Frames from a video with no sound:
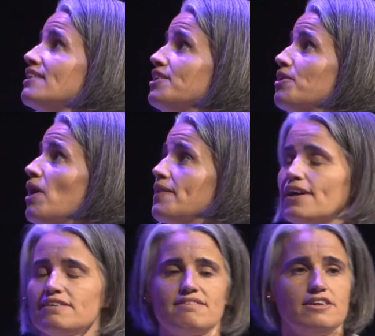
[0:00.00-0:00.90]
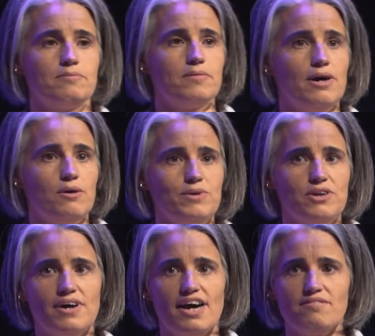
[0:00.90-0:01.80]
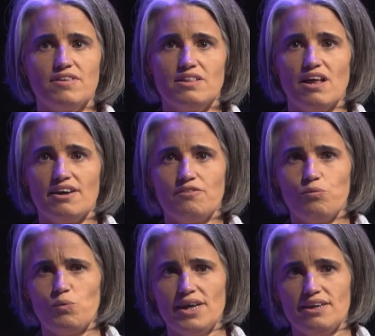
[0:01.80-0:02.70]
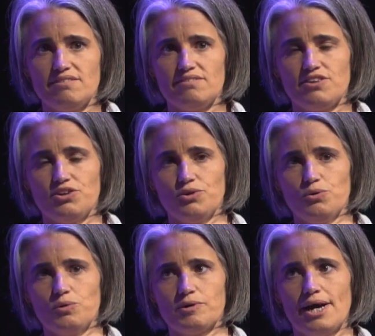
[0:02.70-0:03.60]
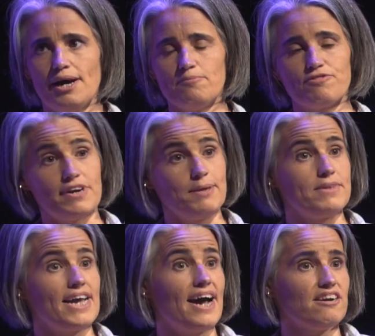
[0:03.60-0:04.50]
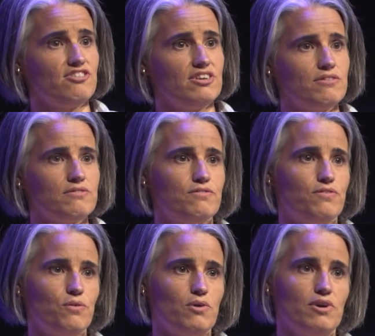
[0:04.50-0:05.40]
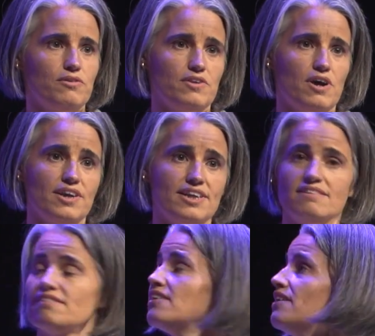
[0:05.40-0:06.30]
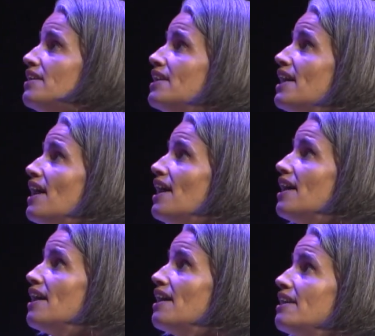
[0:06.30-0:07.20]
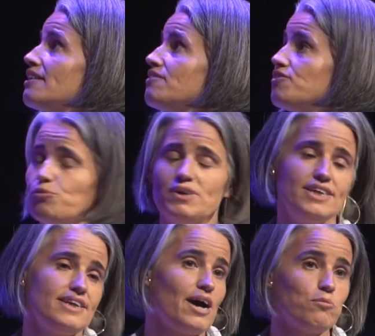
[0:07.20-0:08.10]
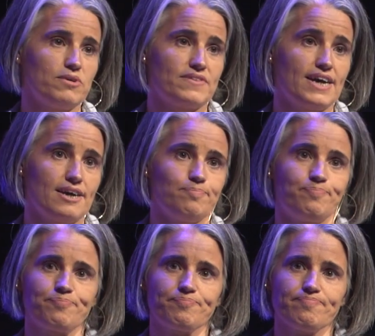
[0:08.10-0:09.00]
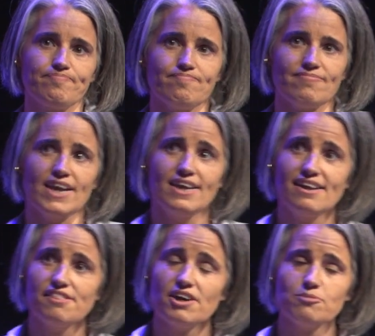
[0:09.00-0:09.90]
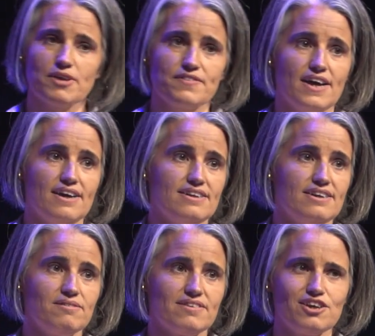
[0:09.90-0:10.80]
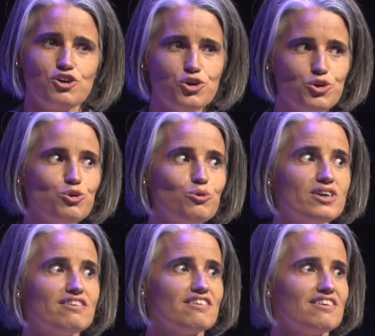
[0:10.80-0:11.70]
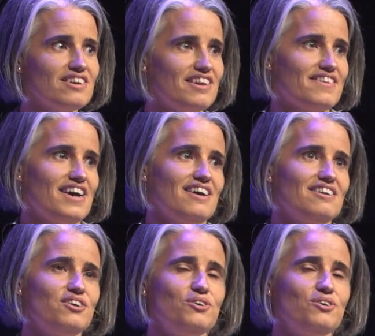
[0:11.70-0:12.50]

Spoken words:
You know, unlike cinema, we don't have a lot of ways to frame the action for the audience. So we need help with that. And I thought about that, and I was like, who is good at that?